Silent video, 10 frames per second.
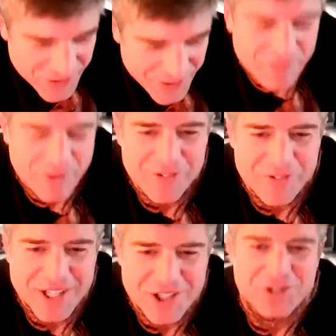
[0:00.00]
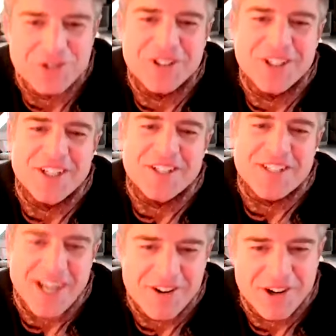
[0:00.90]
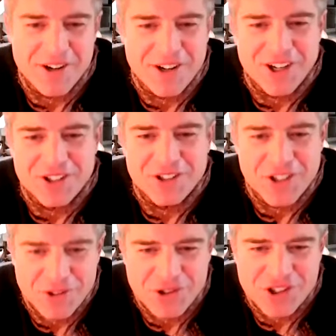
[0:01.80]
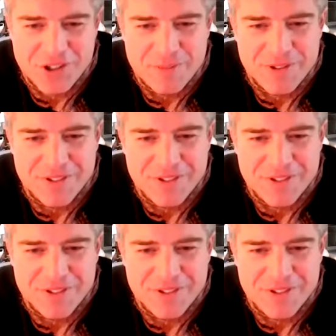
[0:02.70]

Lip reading: doing professional tarot on YouTube.